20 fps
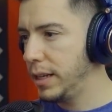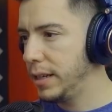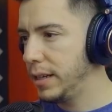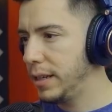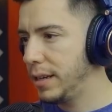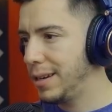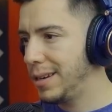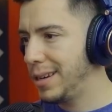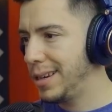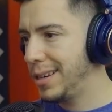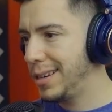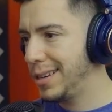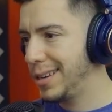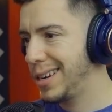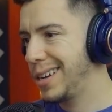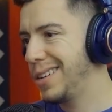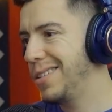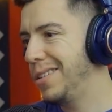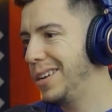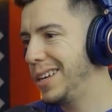Only
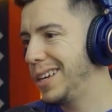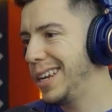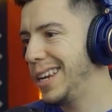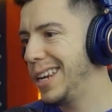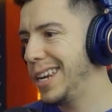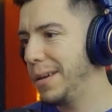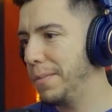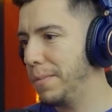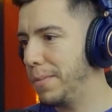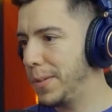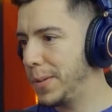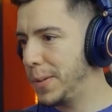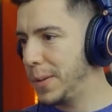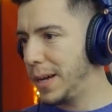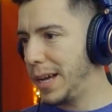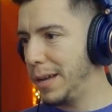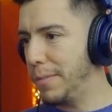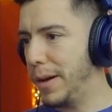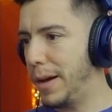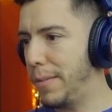Nip.
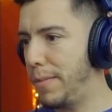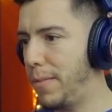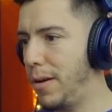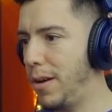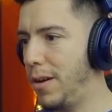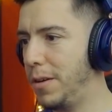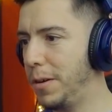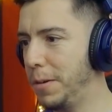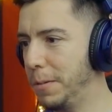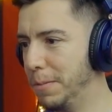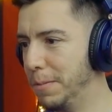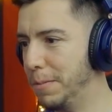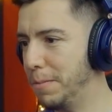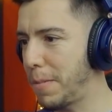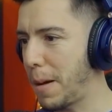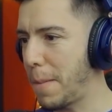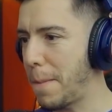Hi Pablo.